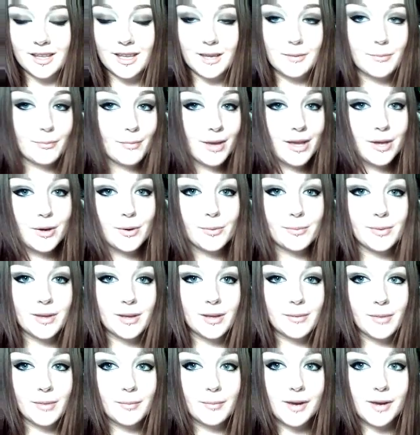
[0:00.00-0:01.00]
it may all
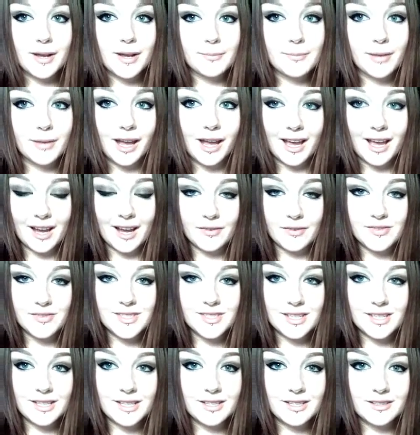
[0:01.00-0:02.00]
be in my mind, but I have
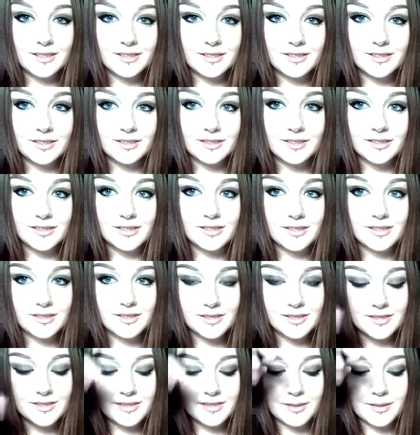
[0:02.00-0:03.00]
seen
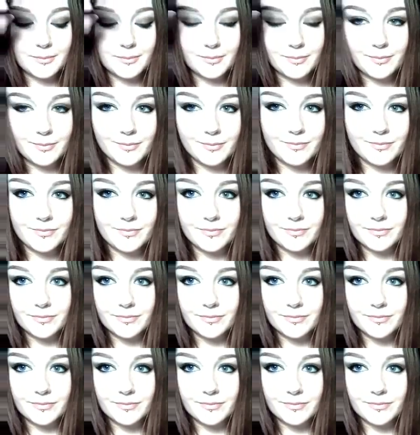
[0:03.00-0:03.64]
some